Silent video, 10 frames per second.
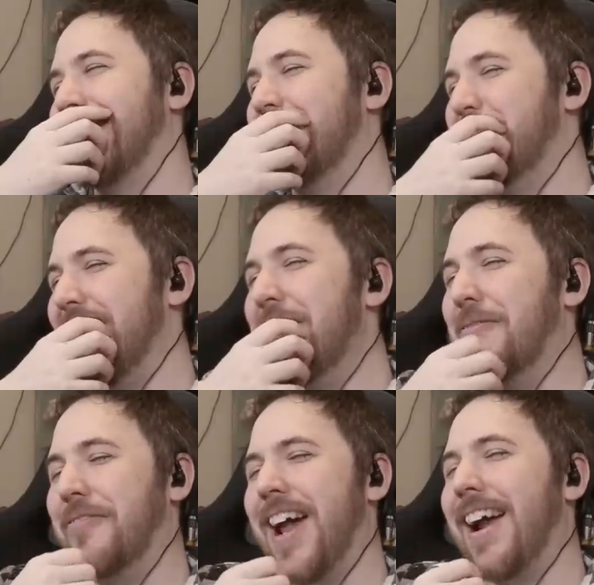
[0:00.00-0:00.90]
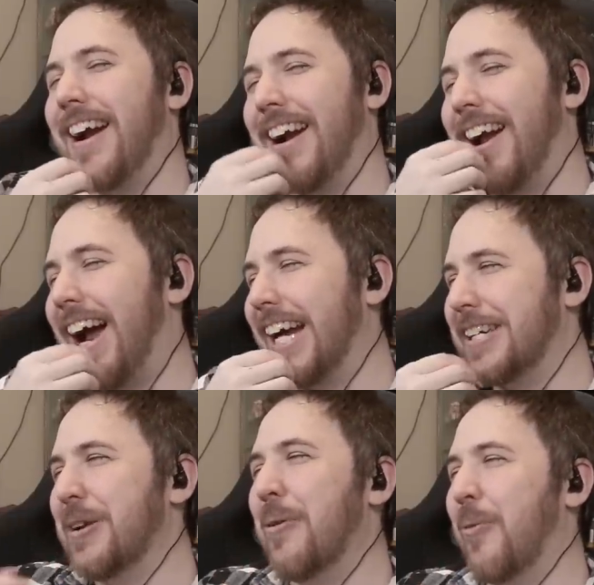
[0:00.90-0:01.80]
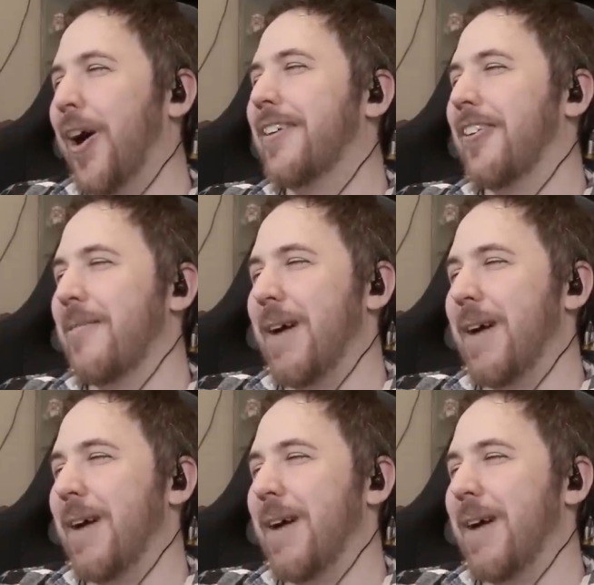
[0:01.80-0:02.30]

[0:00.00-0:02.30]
To be fair, I do wonder